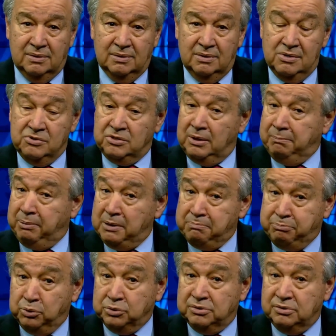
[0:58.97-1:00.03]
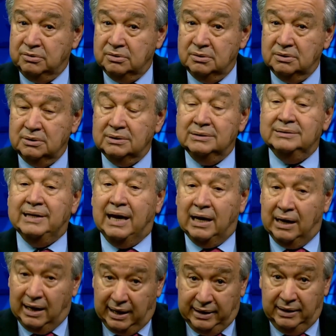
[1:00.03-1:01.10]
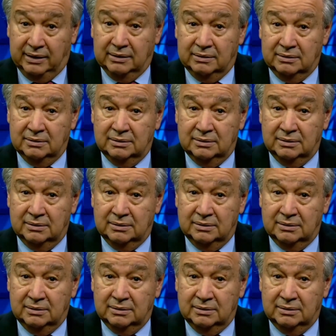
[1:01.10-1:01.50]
Simply put, they are lying.